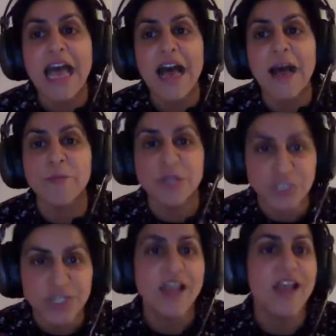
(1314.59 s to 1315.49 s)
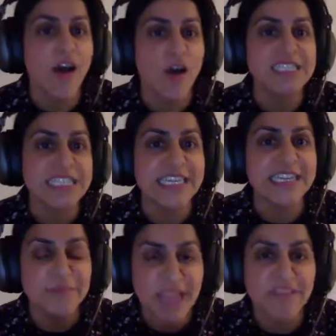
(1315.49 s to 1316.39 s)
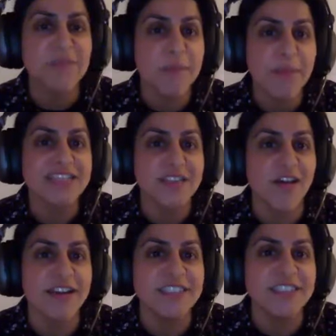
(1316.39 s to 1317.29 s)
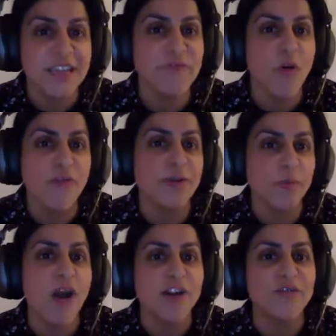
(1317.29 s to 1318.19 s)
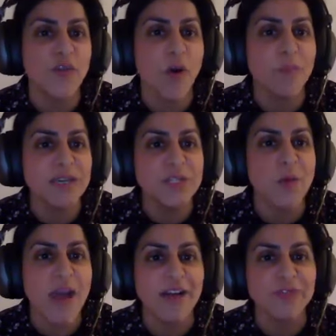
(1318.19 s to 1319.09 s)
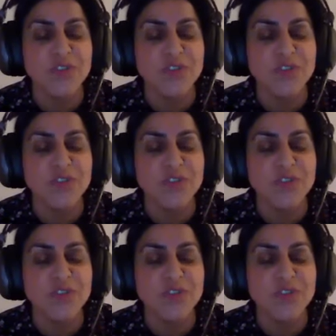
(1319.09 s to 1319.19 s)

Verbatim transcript: um, which obviously gave me a baseline to live off and work from as well.